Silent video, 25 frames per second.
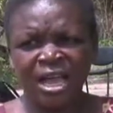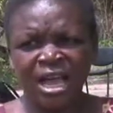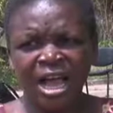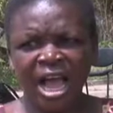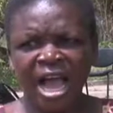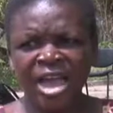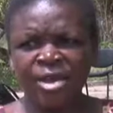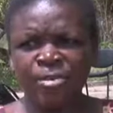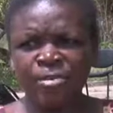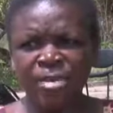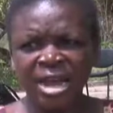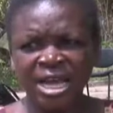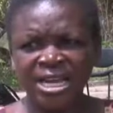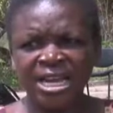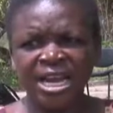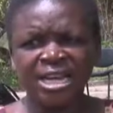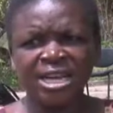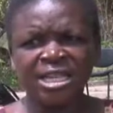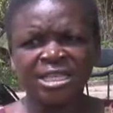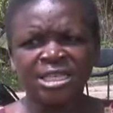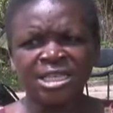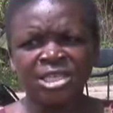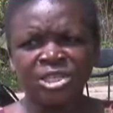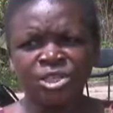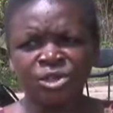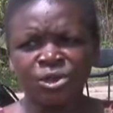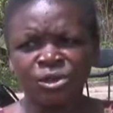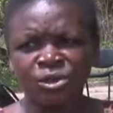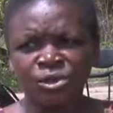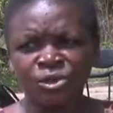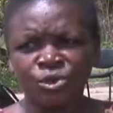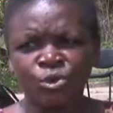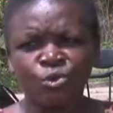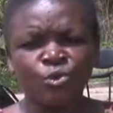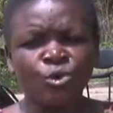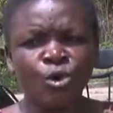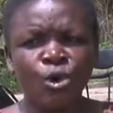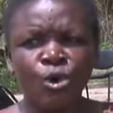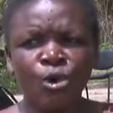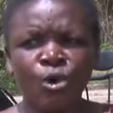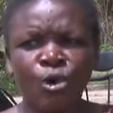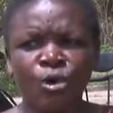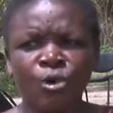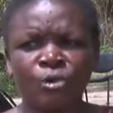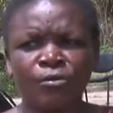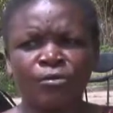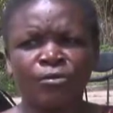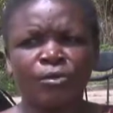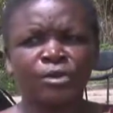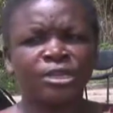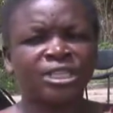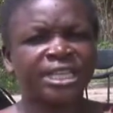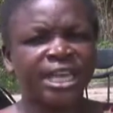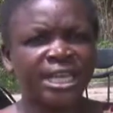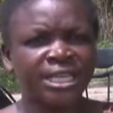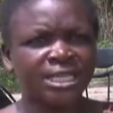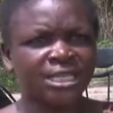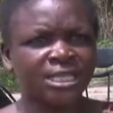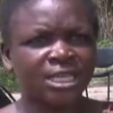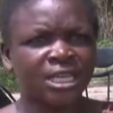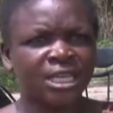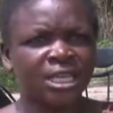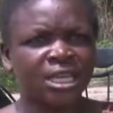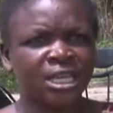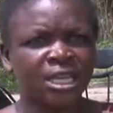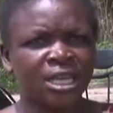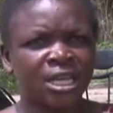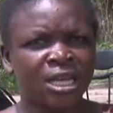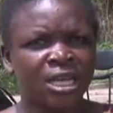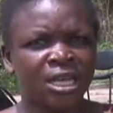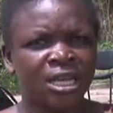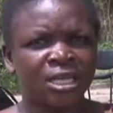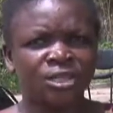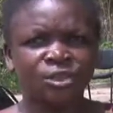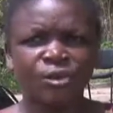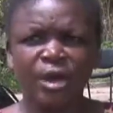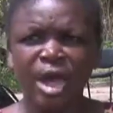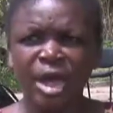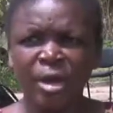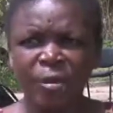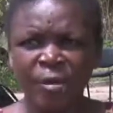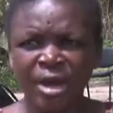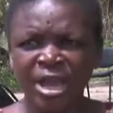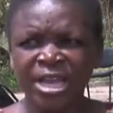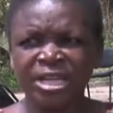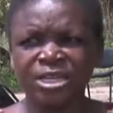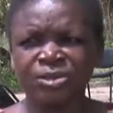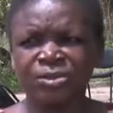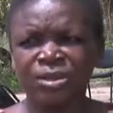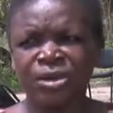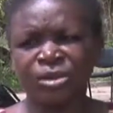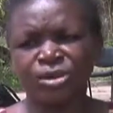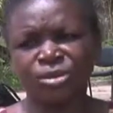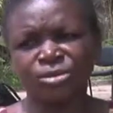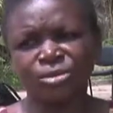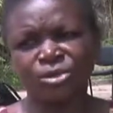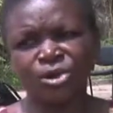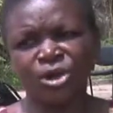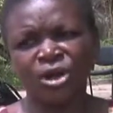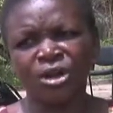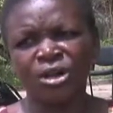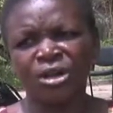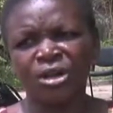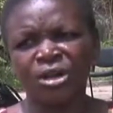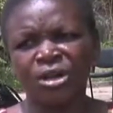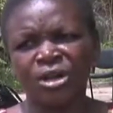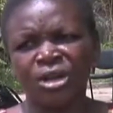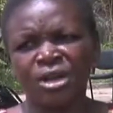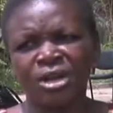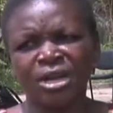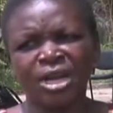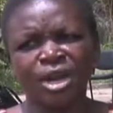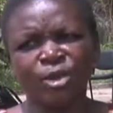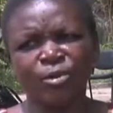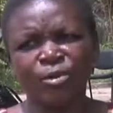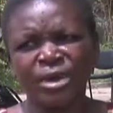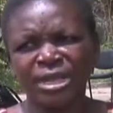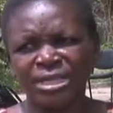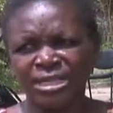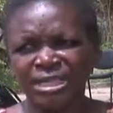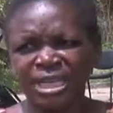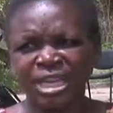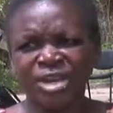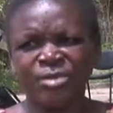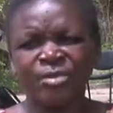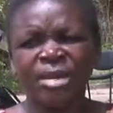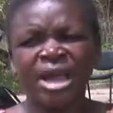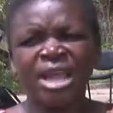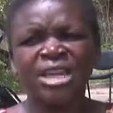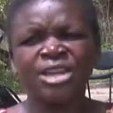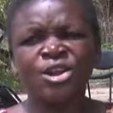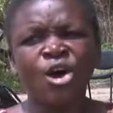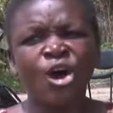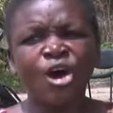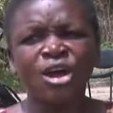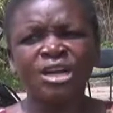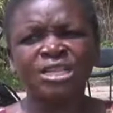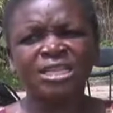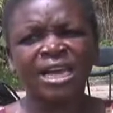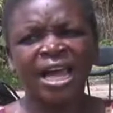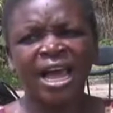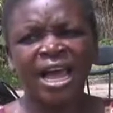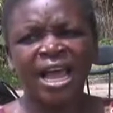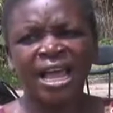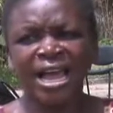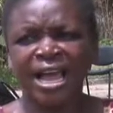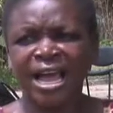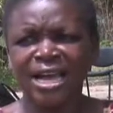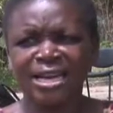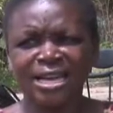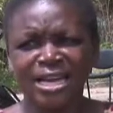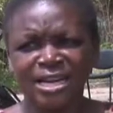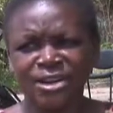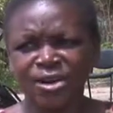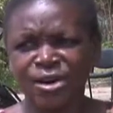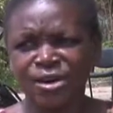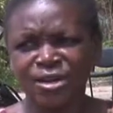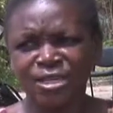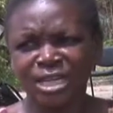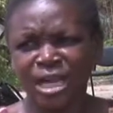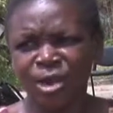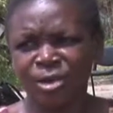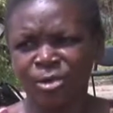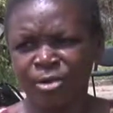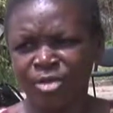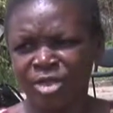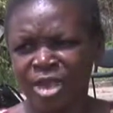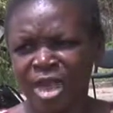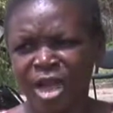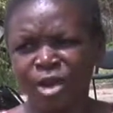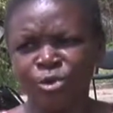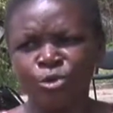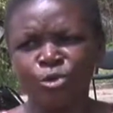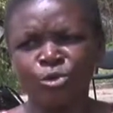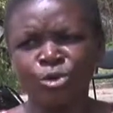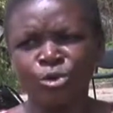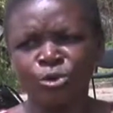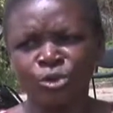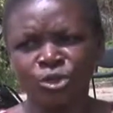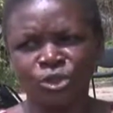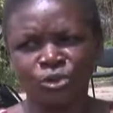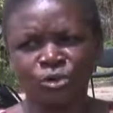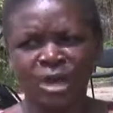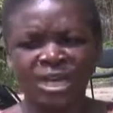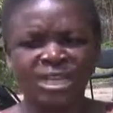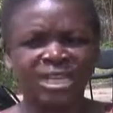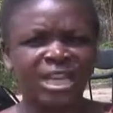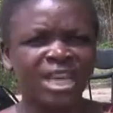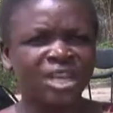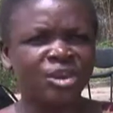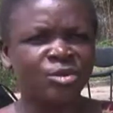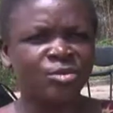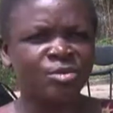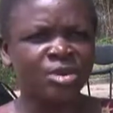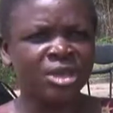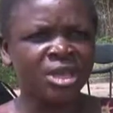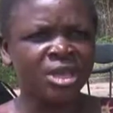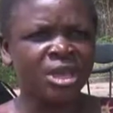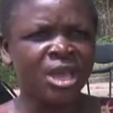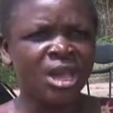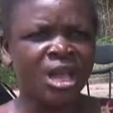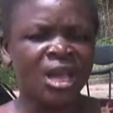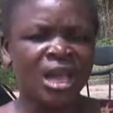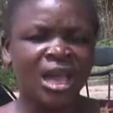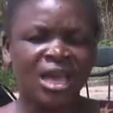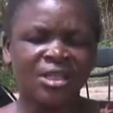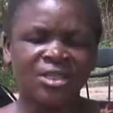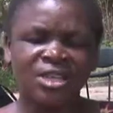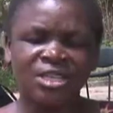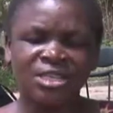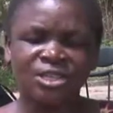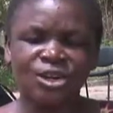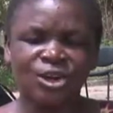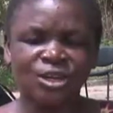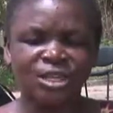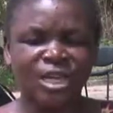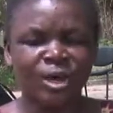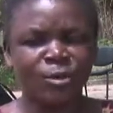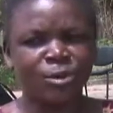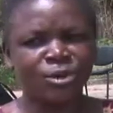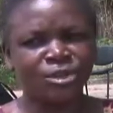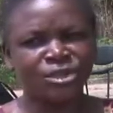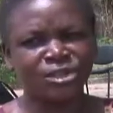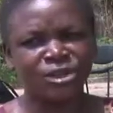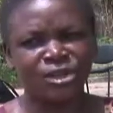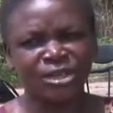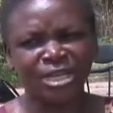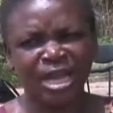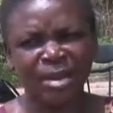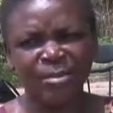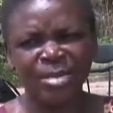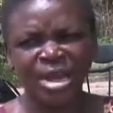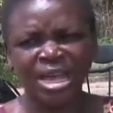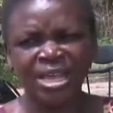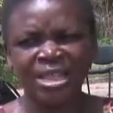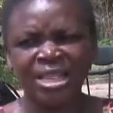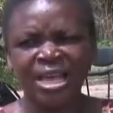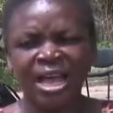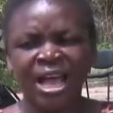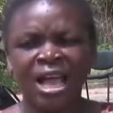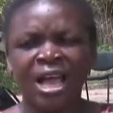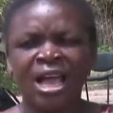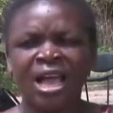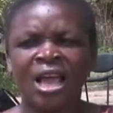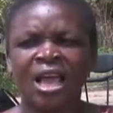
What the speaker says: I made a decision to go for testing. So I went to the hospital, requested my doctor. I had a doctor there who used to attend me, and this doctor was Dr. Beta.